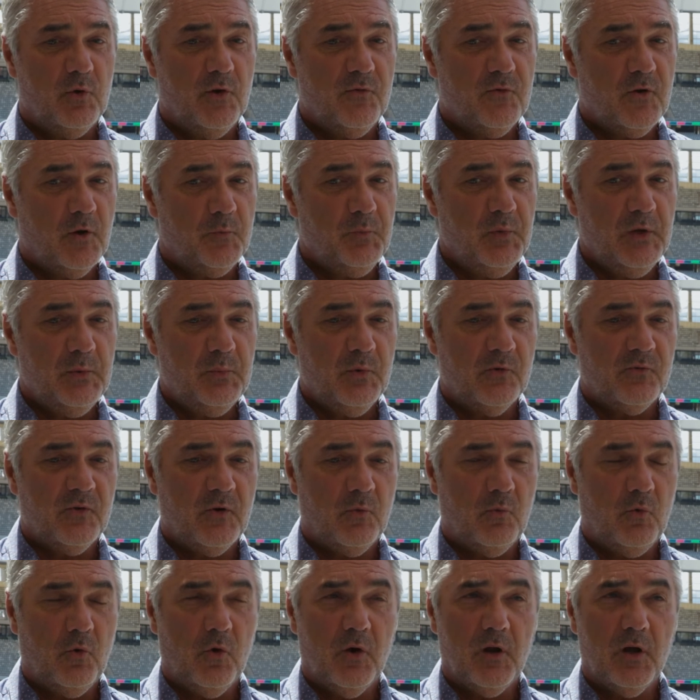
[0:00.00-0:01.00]
We've got people
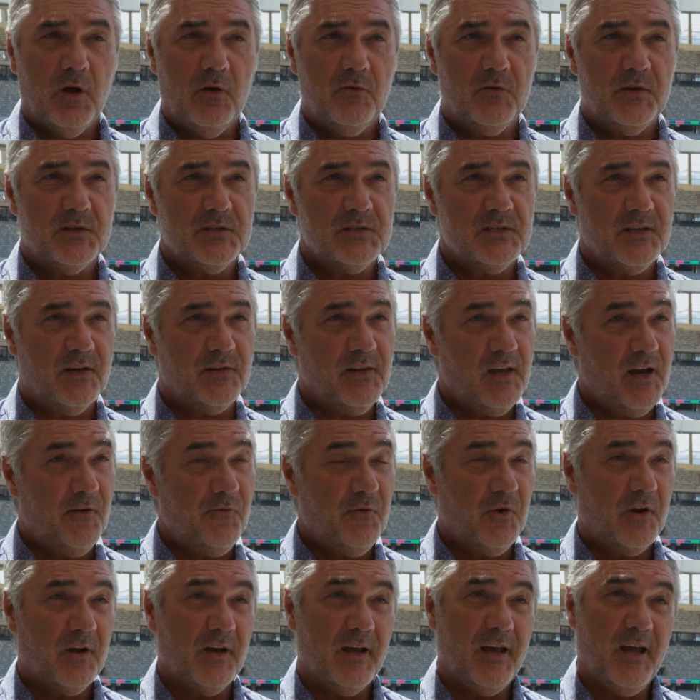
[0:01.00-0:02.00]
from all over South
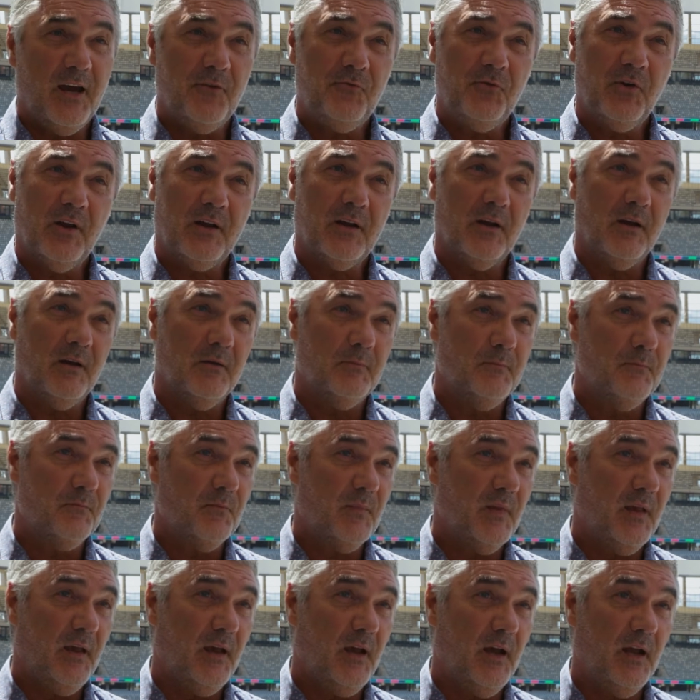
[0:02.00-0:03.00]
Africa, Africa,
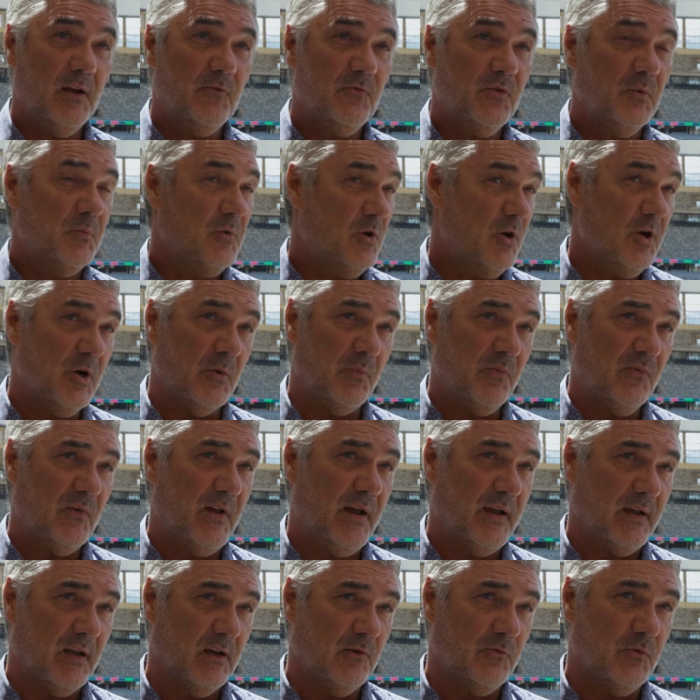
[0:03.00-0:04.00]
and from Europe
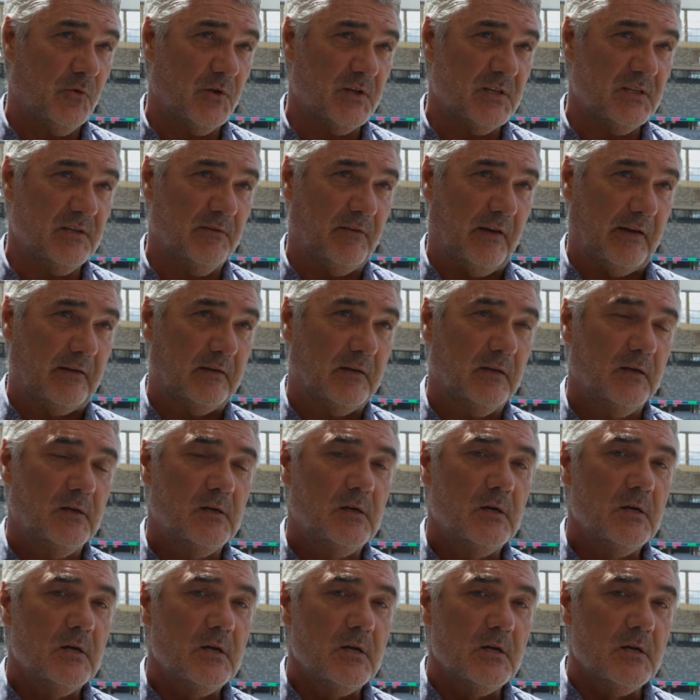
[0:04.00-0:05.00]
flying in for this event.
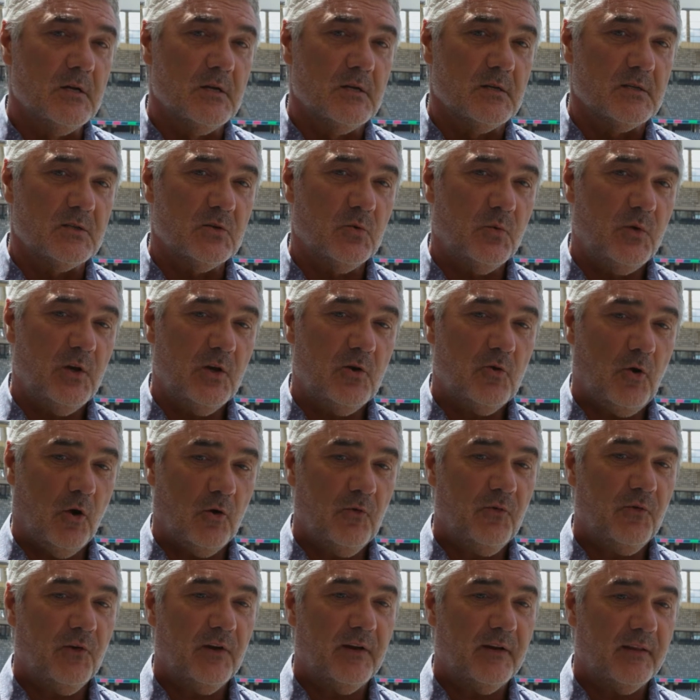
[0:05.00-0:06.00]
So we're
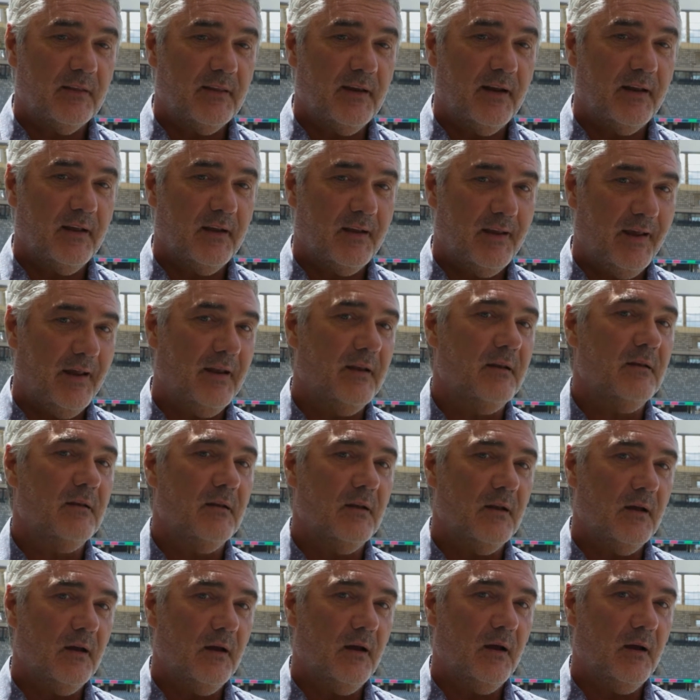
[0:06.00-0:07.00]
confident that
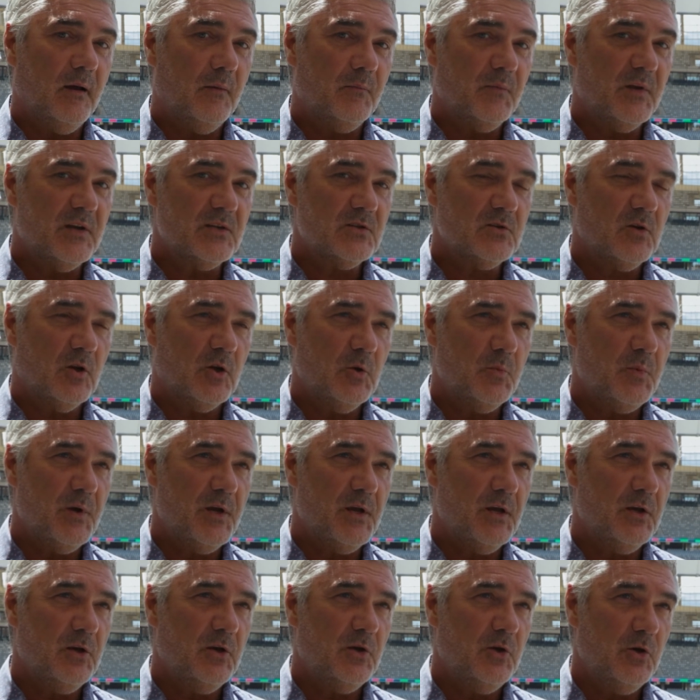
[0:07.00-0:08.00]
again there's going to
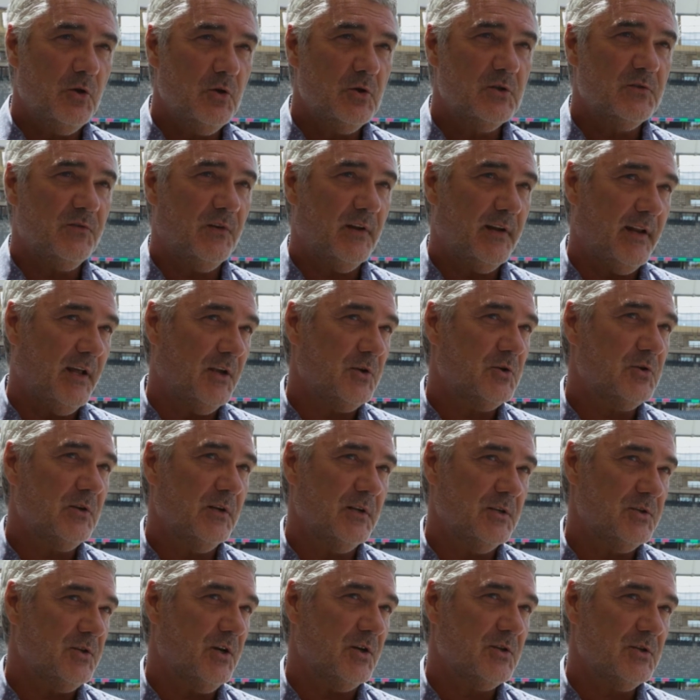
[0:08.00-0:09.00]
be a huge
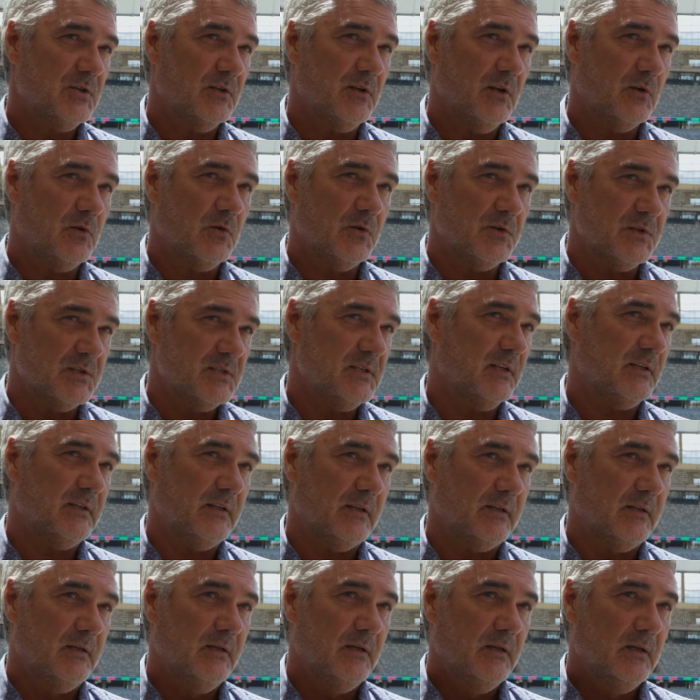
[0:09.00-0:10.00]
financial injection into the
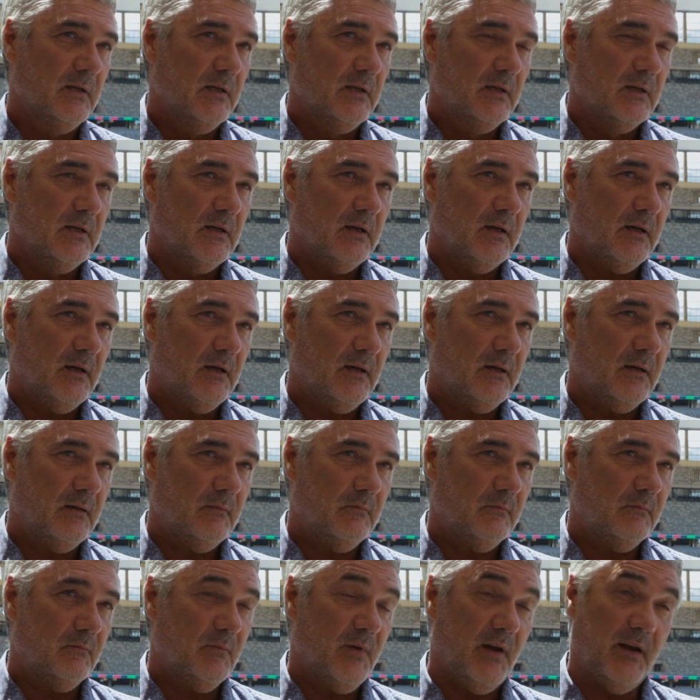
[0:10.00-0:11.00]
city
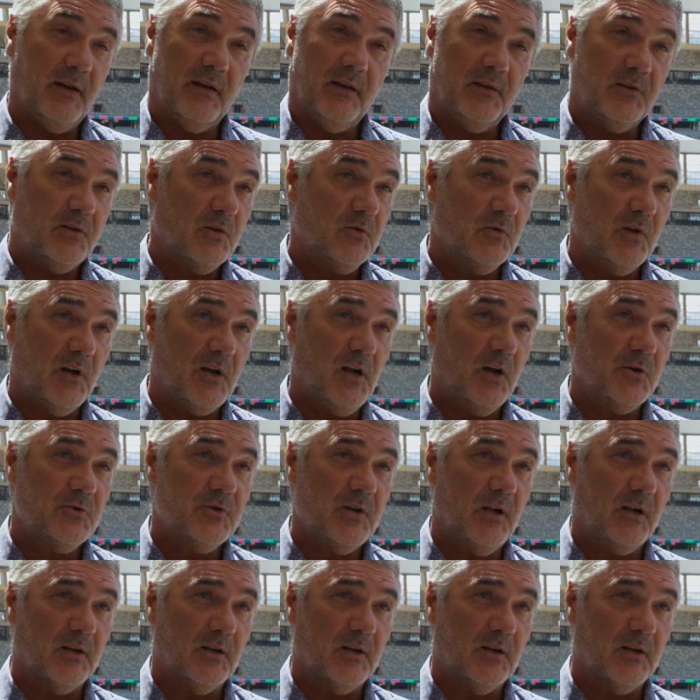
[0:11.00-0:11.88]
and into the country